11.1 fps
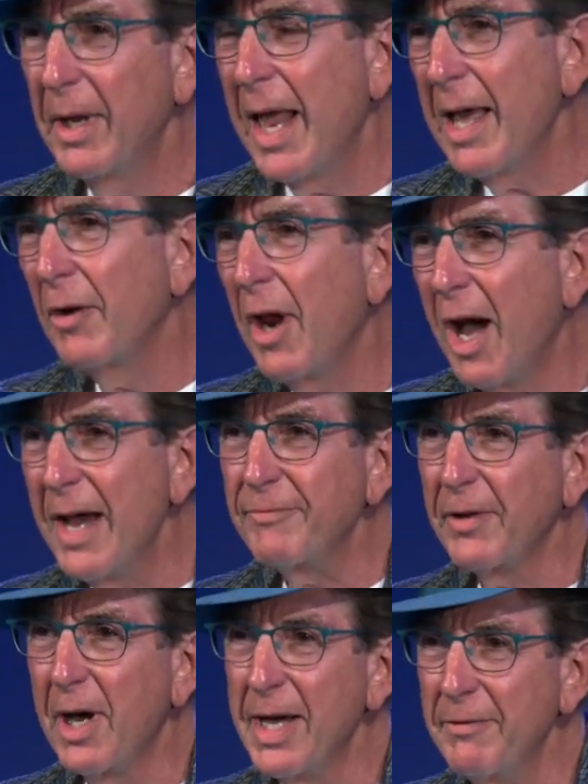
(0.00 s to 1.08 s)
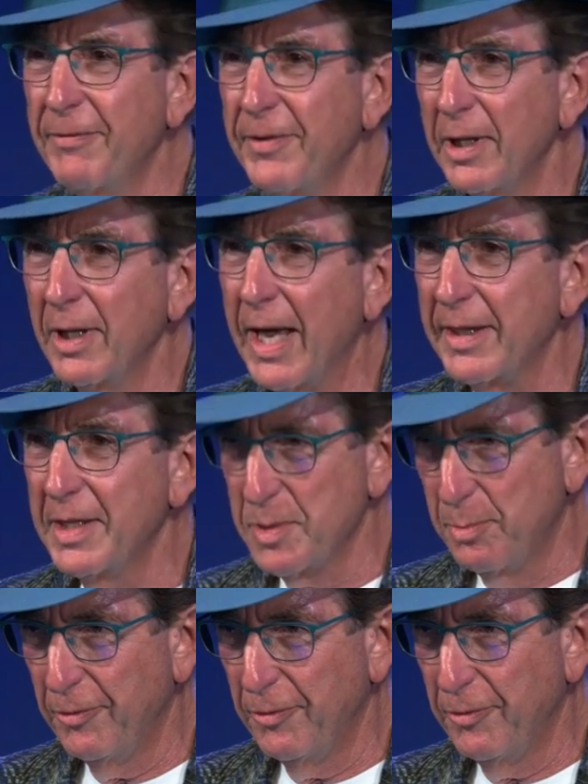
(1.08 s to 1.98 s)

But hang on, I've kind of felt like this